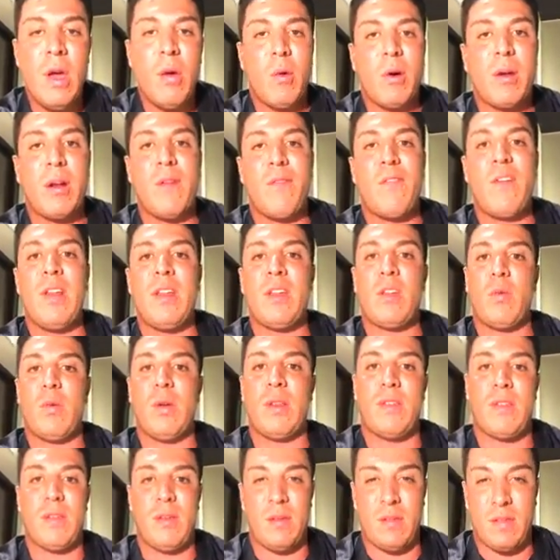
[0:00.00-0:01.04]
We're going to finish
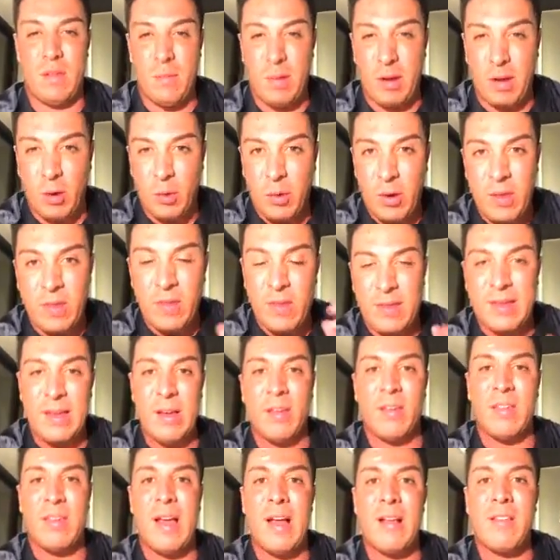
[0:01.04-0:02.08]
with some increased
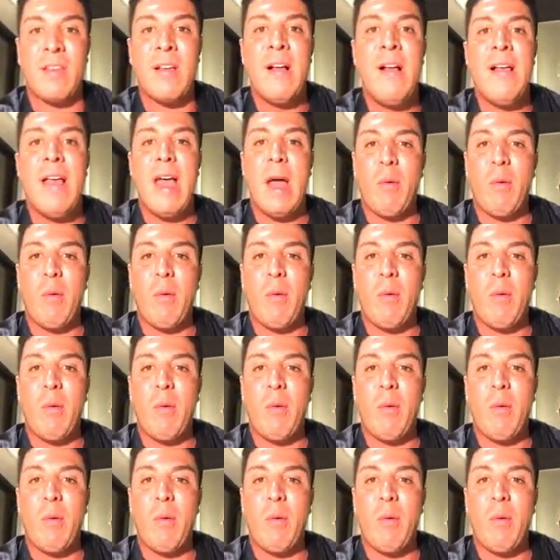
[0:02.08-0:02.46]
skill sets,